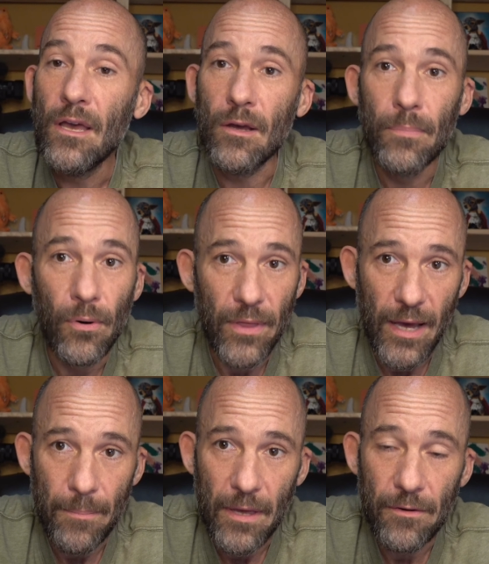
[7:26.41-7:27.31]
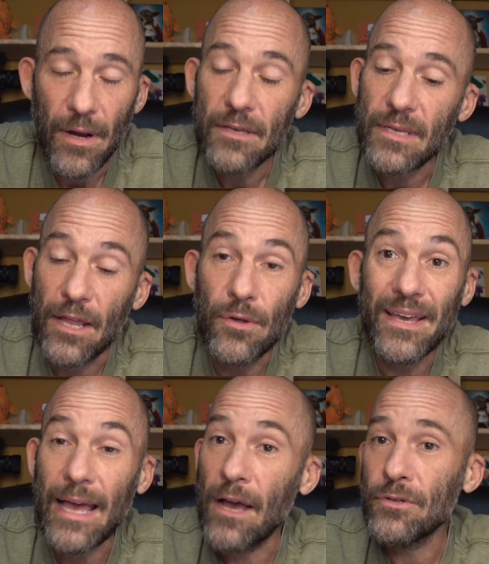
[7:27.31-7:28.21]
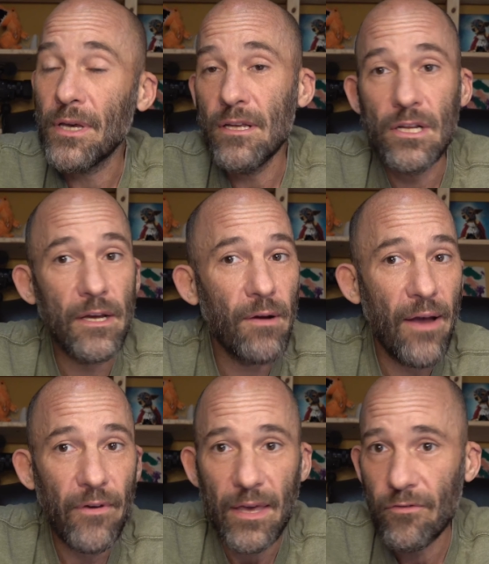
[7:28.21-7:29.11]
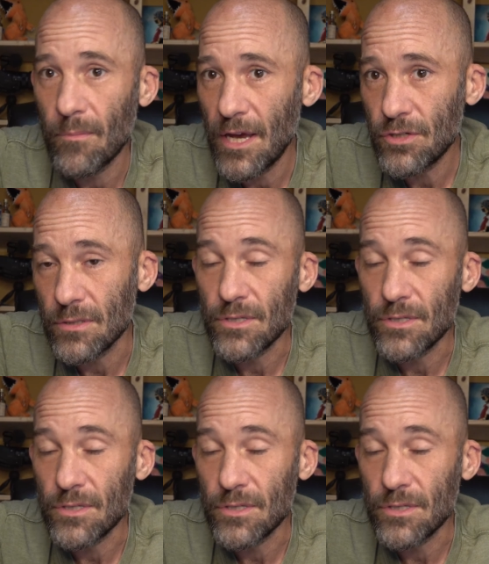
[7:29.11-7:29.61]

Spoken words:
you can pull the IP address and you can actually get geographic information.